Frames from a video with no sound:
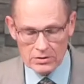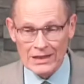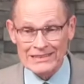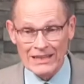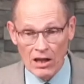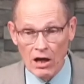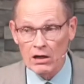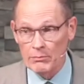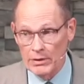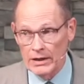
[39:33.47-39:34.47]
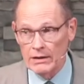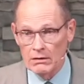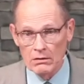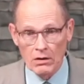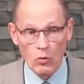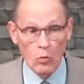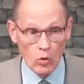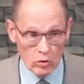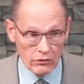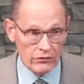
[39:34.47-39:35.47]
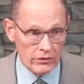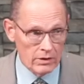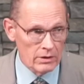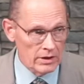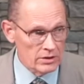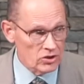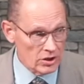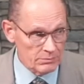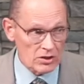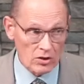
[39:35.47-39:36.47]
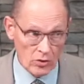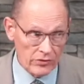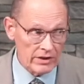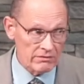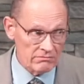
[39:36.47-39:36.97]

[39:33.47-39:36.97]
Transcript: has long been a wolf in sheep's clothing.